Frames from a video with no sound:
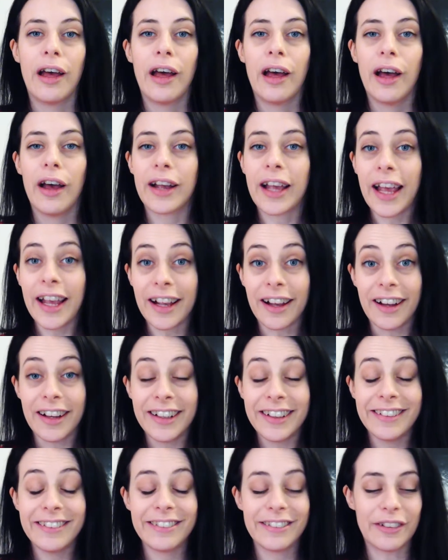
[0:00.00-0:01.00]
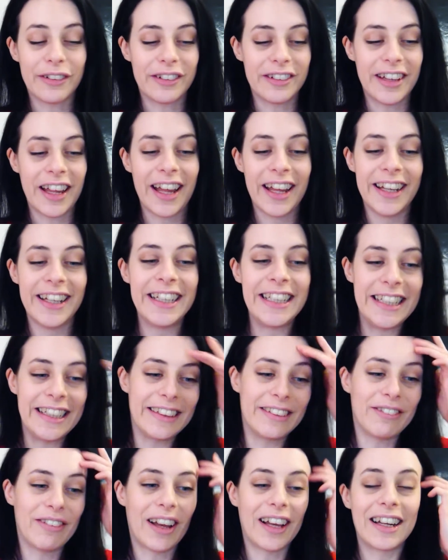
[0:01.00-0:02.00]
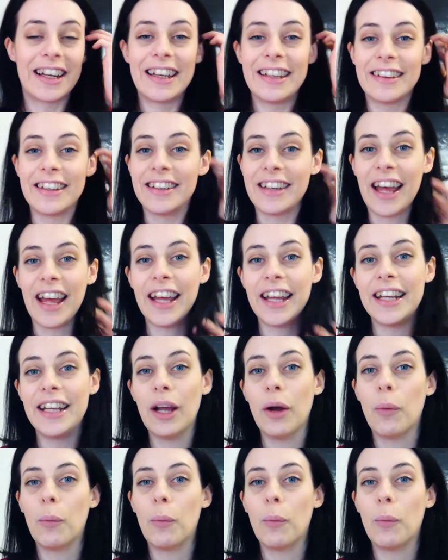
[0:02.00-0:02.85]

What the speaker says: Okay guys, so today is finally the day